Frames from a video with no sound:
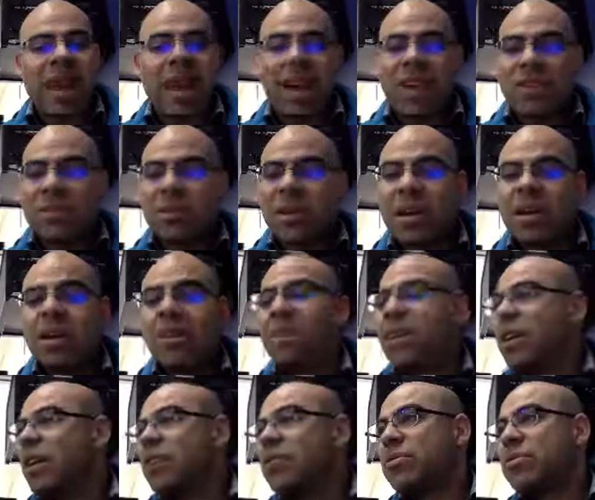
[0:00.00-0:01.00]
A is random,
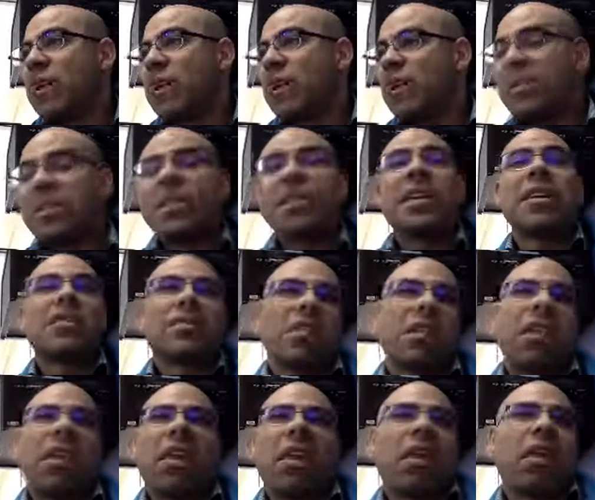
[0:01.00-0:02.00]
E is random. It sounds
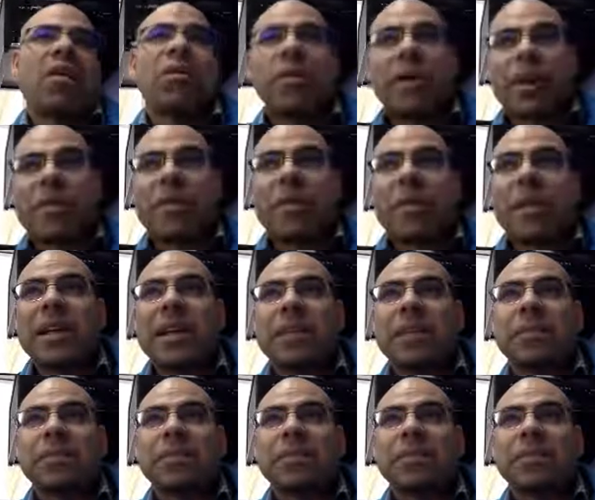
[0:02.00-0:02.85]
all over the place.